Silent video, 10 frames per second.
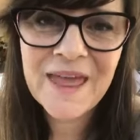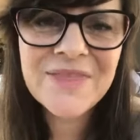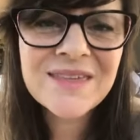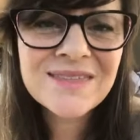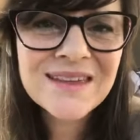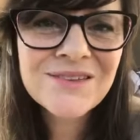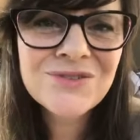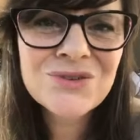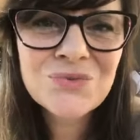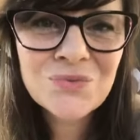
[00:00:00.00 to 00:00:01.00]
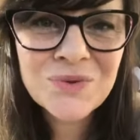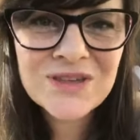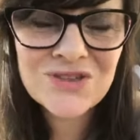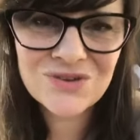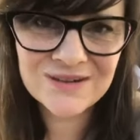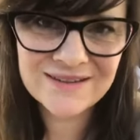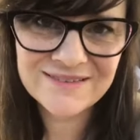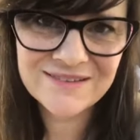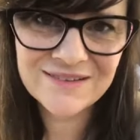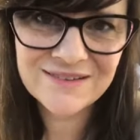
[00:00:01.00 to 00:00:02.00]
Are there things you wish you'd
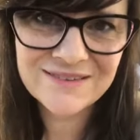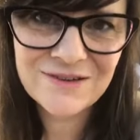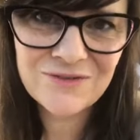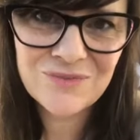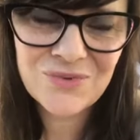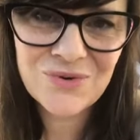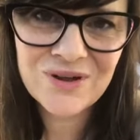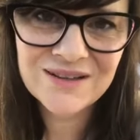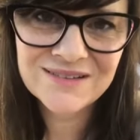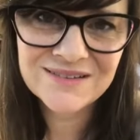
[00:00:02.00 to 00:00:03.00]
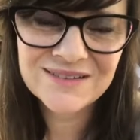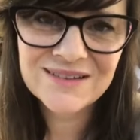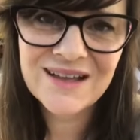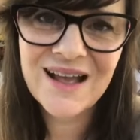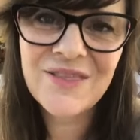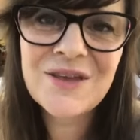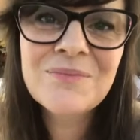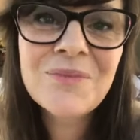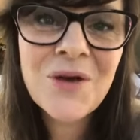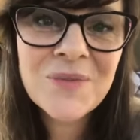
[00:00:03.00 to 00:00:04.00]
listened to yourself more? Are there
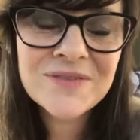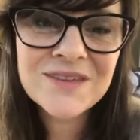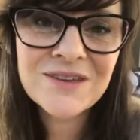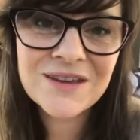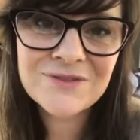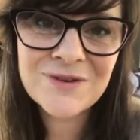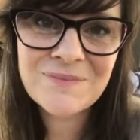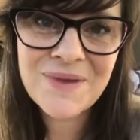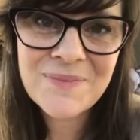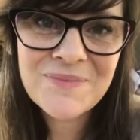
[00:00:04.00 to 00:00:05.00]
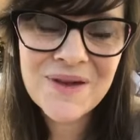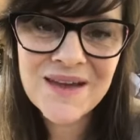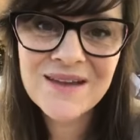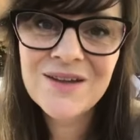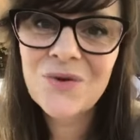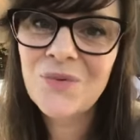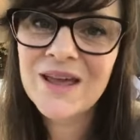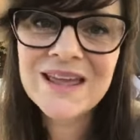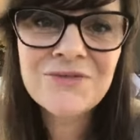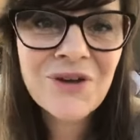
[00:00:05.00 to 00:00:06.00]
moments that you can remember
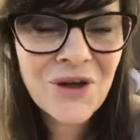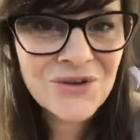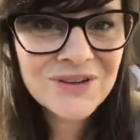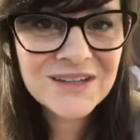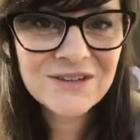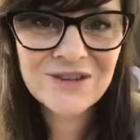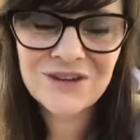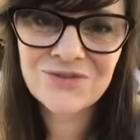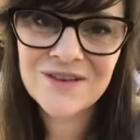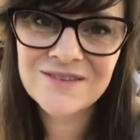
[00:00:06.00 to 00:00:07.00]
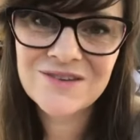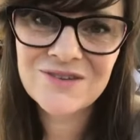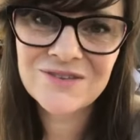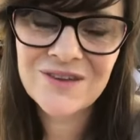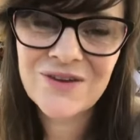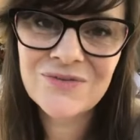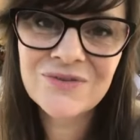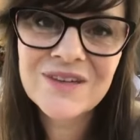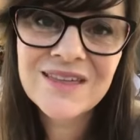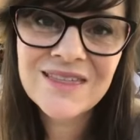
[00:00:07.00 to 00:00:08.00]
where if only you had trusted yourself,
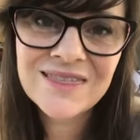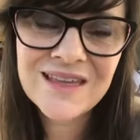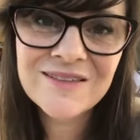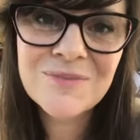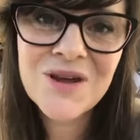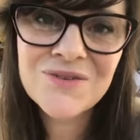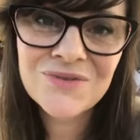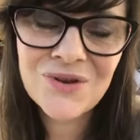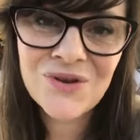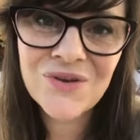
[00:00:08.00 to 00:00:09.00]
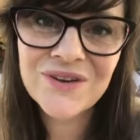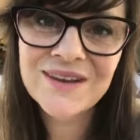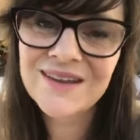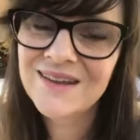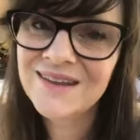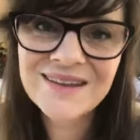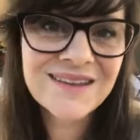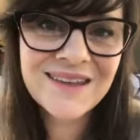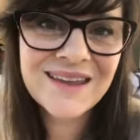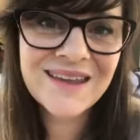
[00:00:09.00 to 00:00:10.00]
things might have gone
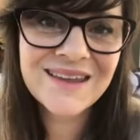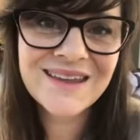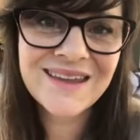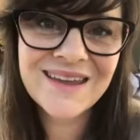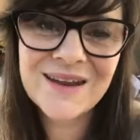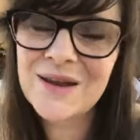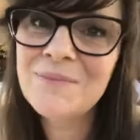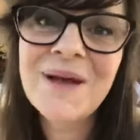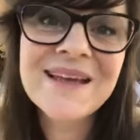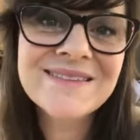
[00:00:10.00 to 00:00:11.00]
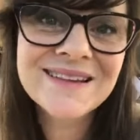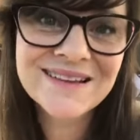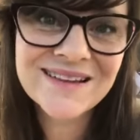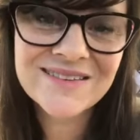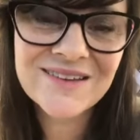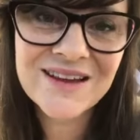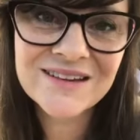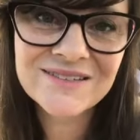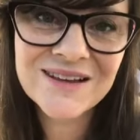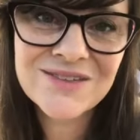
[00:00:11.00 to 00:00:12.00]
in an amazingly
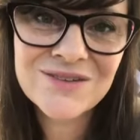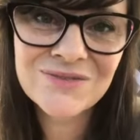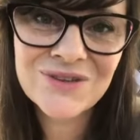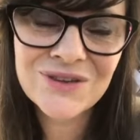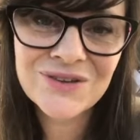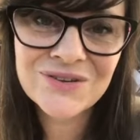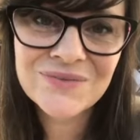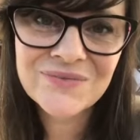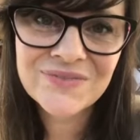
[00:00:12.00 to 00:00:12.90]
exciting direction for you?